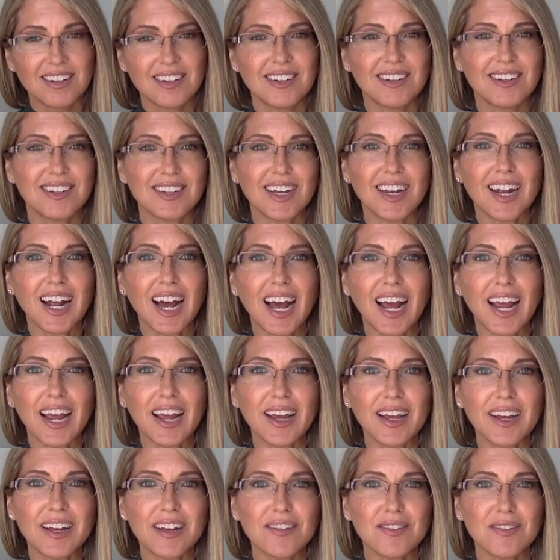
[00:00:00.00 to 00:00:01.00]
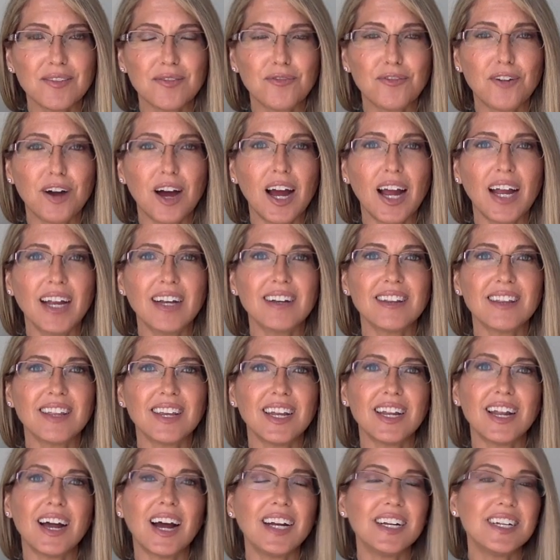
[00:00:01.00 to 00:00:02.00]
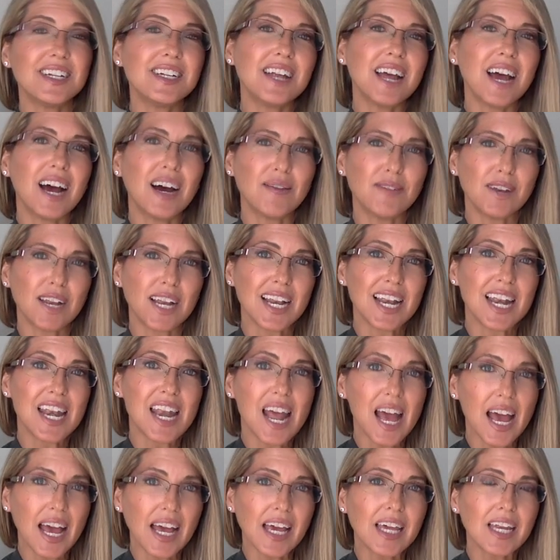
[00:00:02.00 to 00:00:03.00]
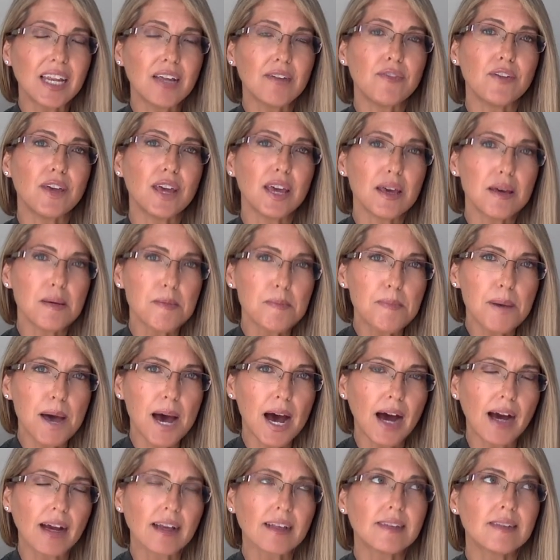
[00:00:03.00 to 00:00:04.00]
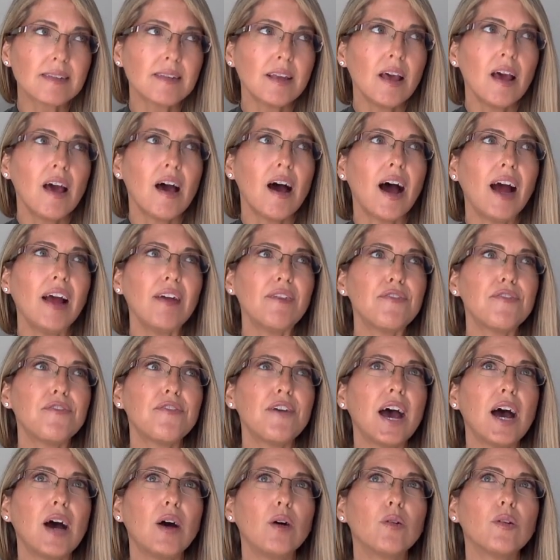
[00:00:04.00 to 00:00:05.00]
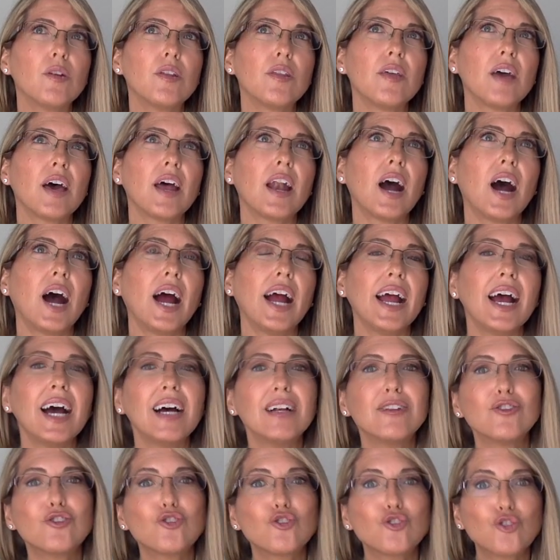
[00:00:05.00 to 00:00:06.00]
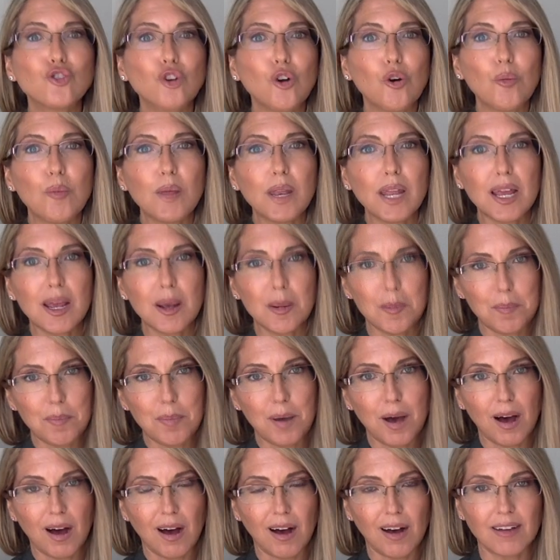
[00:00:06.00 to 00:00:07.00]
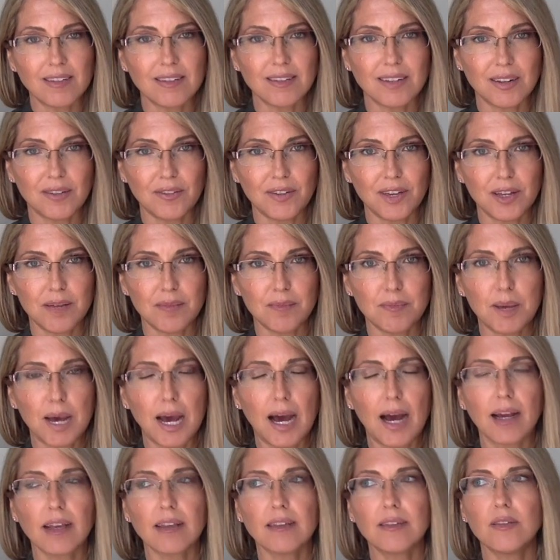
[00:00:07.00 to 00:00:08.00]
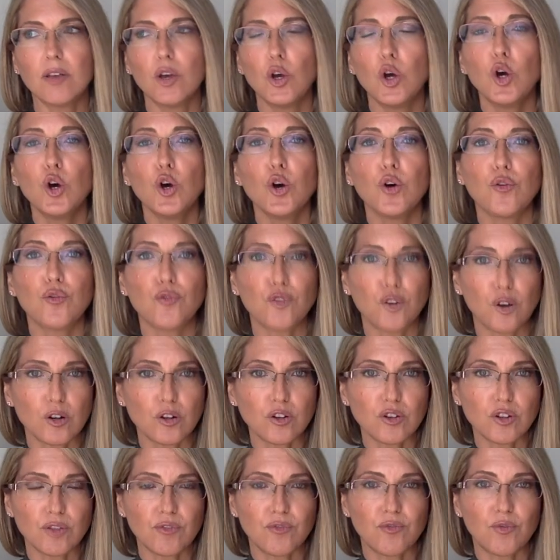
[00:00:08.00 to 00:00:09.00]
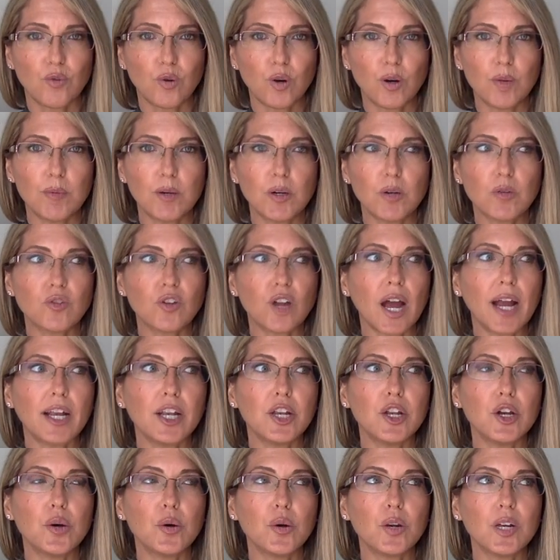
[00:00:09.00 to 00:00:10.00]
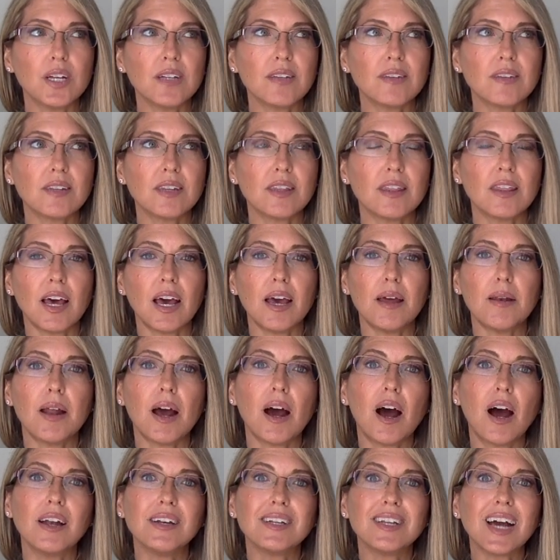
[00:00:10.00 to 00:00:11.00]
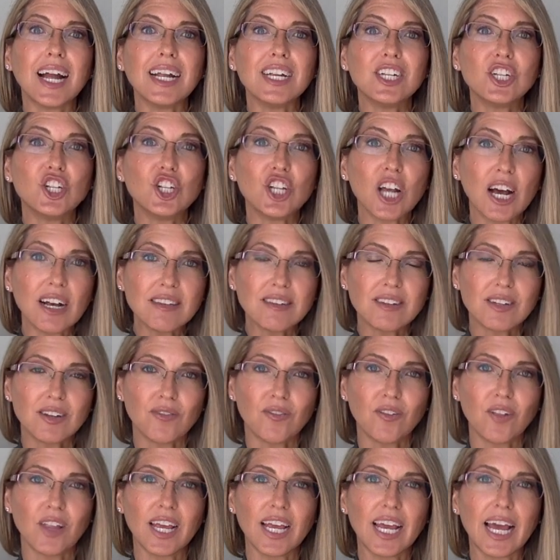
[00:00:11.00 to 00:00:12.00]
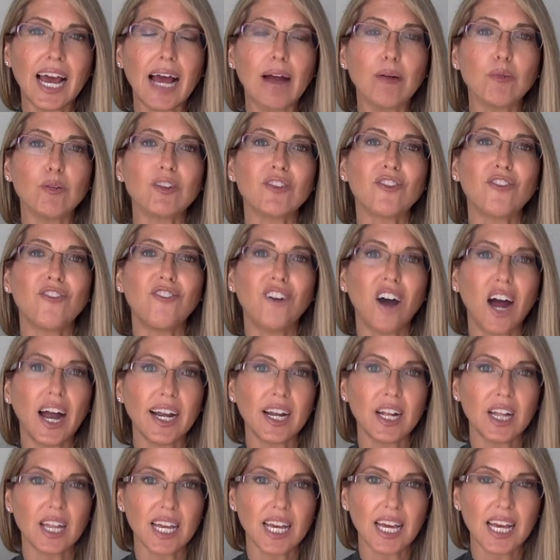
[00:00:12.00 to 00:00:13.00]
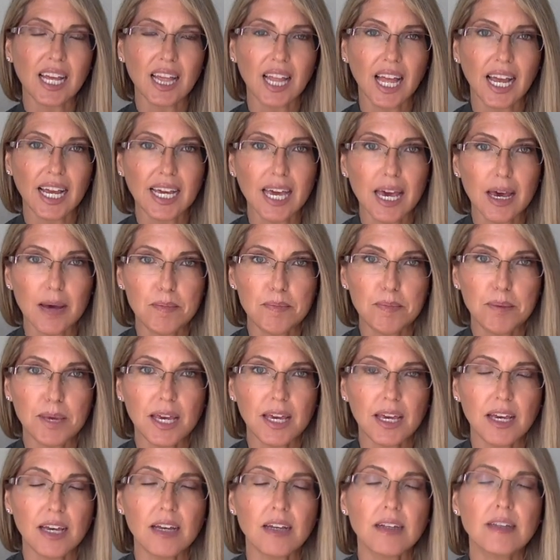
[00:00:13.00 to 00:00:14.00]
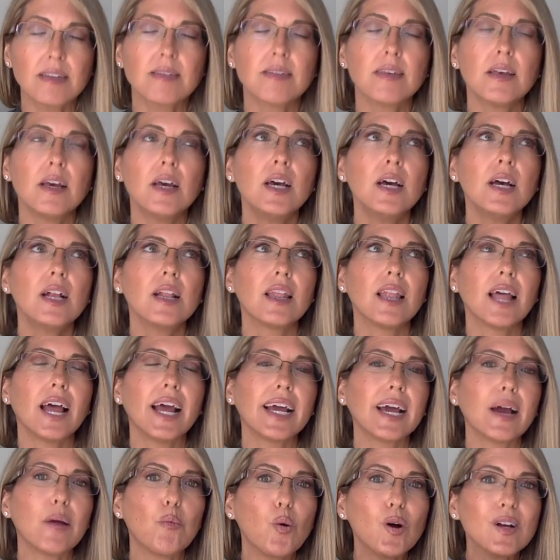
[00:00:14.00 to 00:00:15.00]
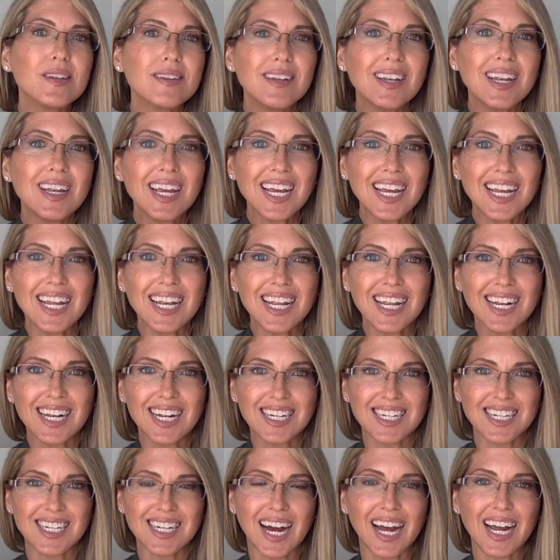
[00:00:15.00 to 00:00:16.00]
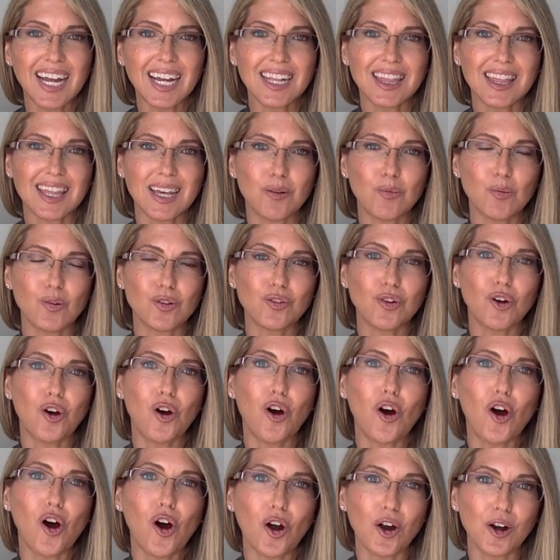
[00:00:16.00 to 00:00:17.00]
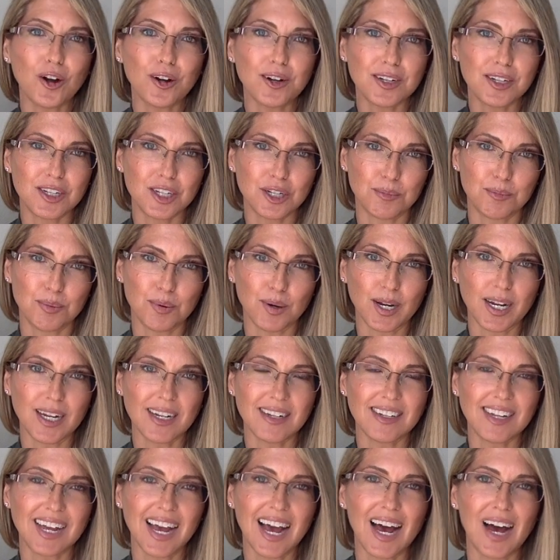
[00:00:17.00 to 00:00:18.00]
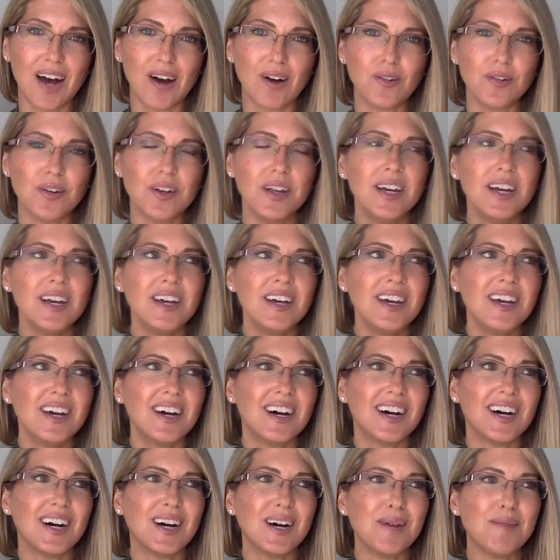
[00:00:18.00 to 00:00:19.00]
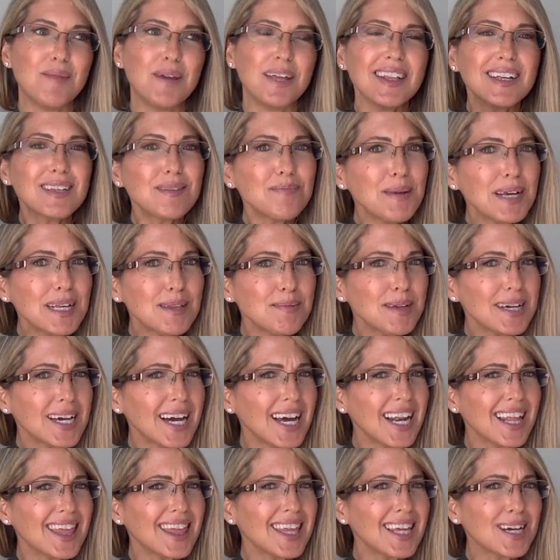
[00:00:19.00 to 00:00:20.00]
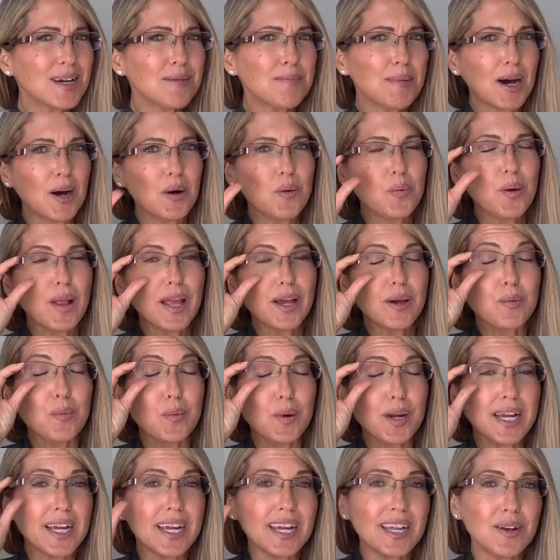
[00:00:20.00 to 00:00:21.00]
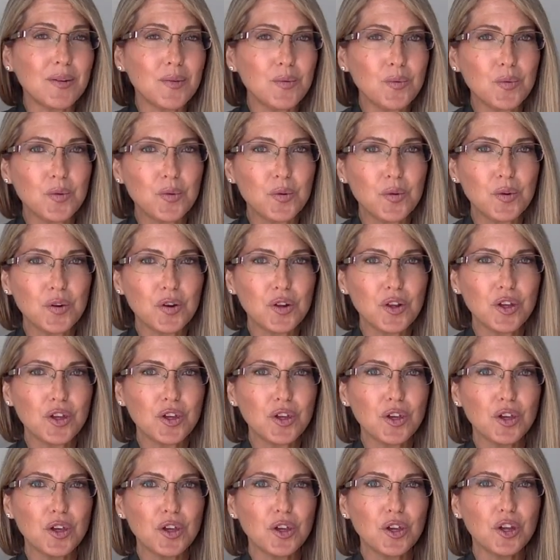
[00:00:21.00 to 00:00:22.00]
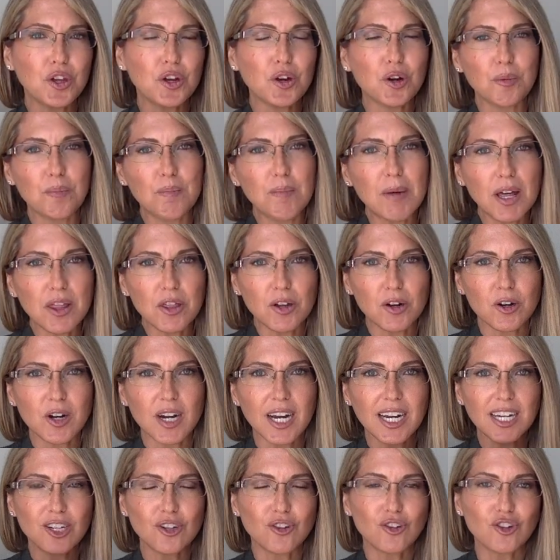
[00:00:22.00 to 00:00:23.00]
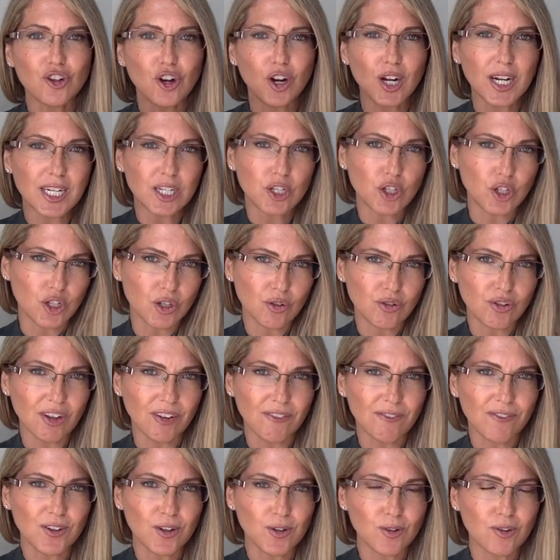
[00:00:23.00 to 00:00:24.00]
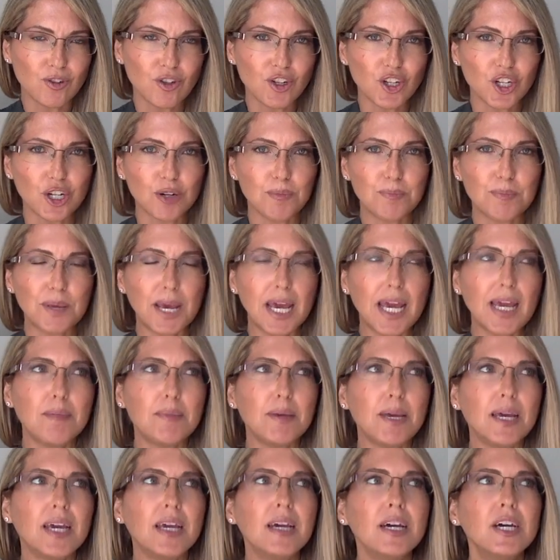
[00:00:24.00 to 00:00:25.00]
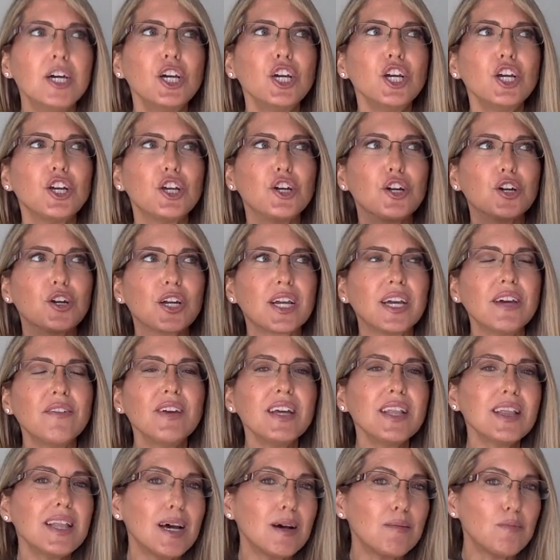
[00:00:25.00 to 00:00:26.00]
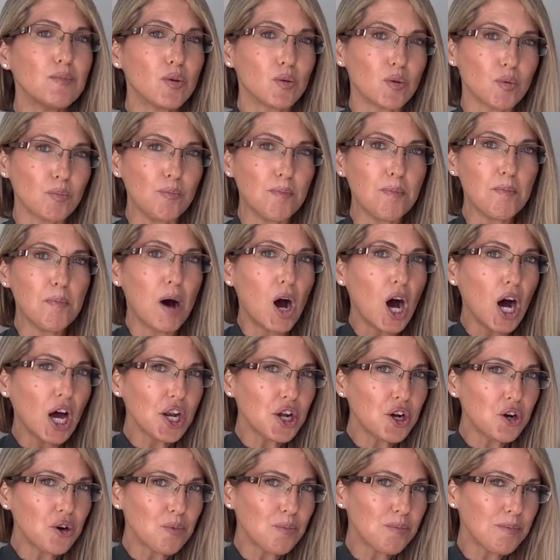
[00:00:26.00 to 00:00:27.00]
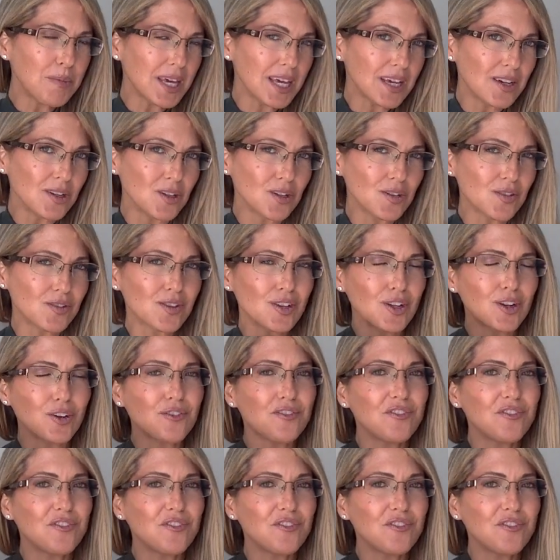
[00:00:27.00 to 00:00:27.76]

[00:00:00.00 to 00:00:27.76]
did I find that I didn't have any negative impacts, I found that I had so many positive impacts. First and foremost, I noticed that digestively, I was finally at peace. Like I wasn't eating a diet that was hard to break down. And this makes me kind of think about when you're a mother and you start introducing foods to your baby, you're giving them mono meals that are